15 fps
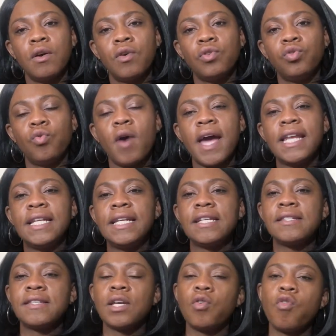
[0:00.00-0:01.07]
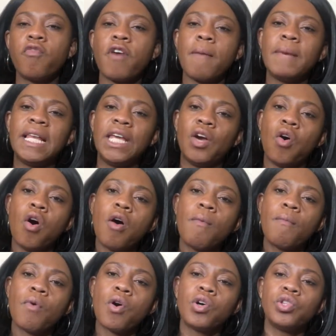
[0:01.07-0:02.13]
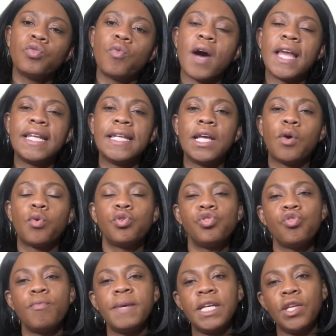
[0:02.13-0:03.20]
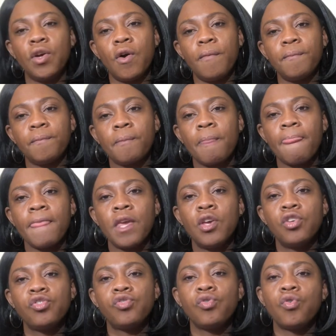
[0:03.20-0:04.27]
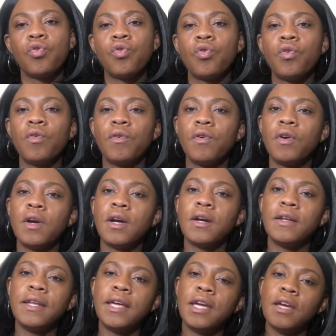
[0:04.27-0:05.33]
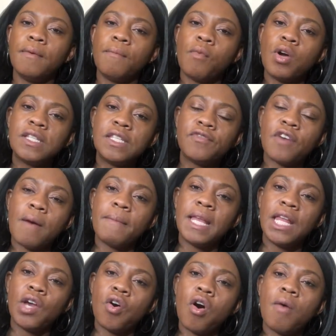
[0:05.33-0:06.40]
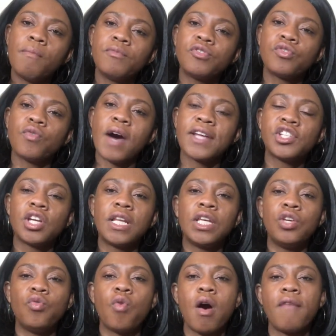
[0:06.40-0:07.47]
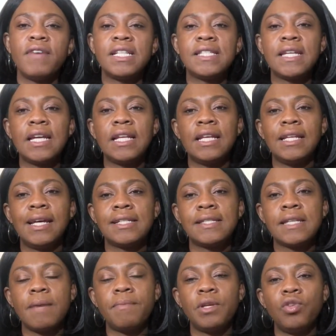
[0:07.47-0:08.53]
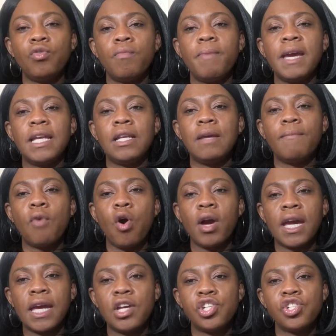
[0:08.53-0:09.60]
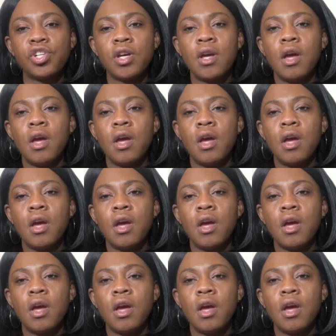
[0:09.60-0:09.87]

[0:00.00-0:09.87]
Do I need a single-family home, or do I need a condominium? So the multi-family home, so actually you have a tenant that's helping you paying the mortgage,